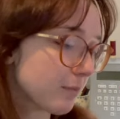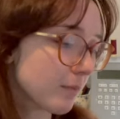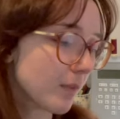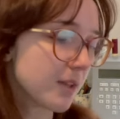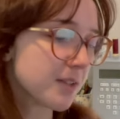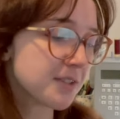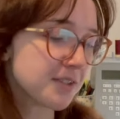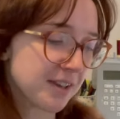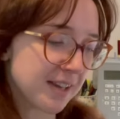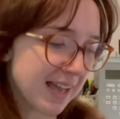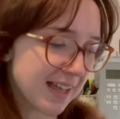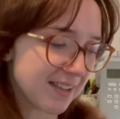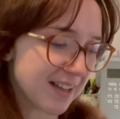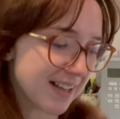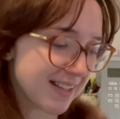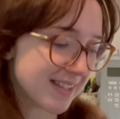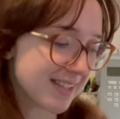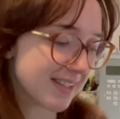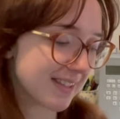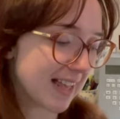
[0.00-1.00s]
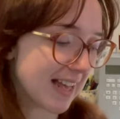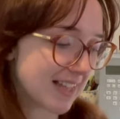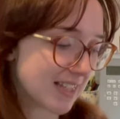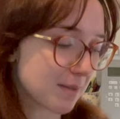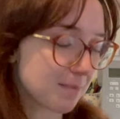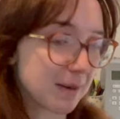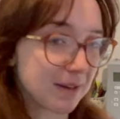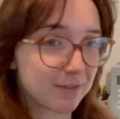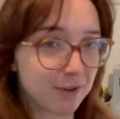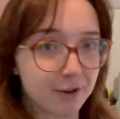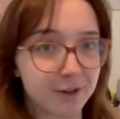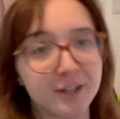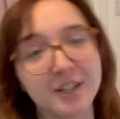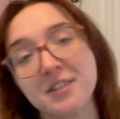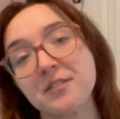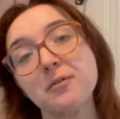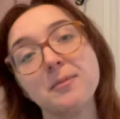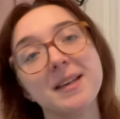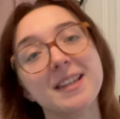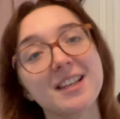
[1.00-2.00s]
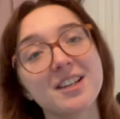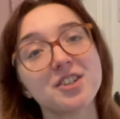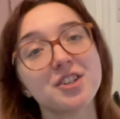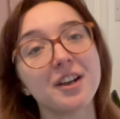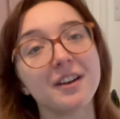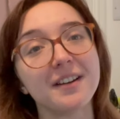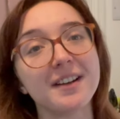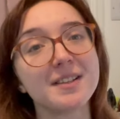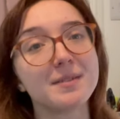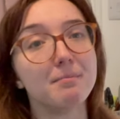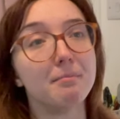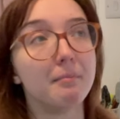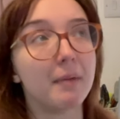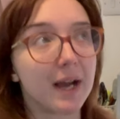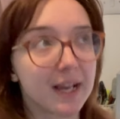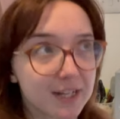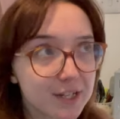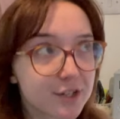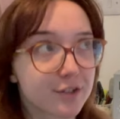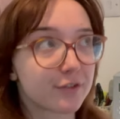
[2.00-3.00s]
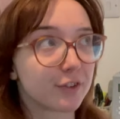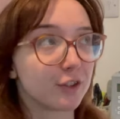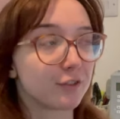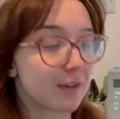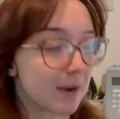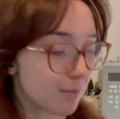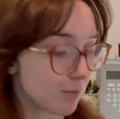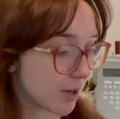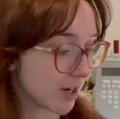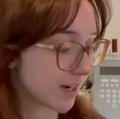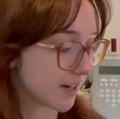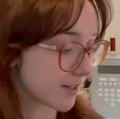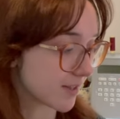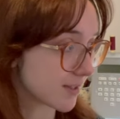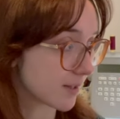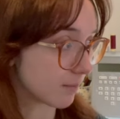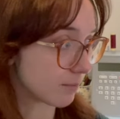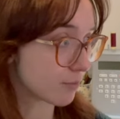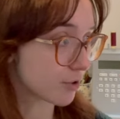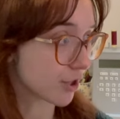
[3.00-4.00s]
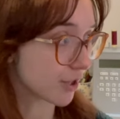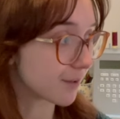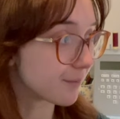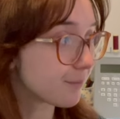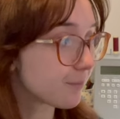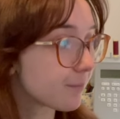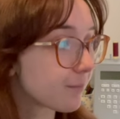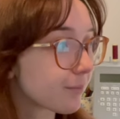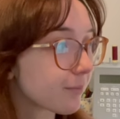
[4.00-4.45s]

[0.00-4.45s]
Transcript: So yeah, that's a big focus for me this year, is mindful fabric consumption.